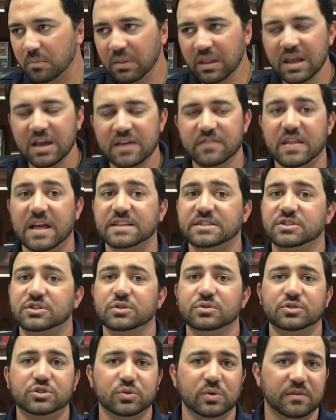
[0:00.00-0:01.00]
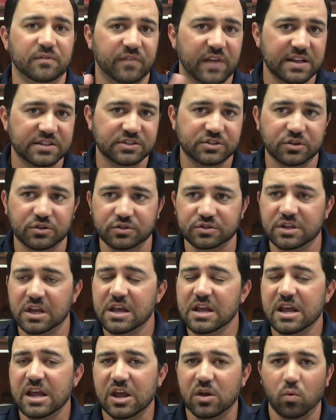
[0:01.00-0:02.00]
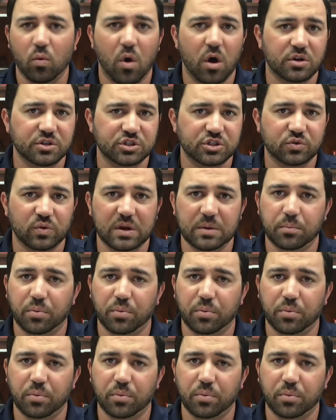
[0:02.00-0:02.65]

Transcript: And that's due to investors in Wall Street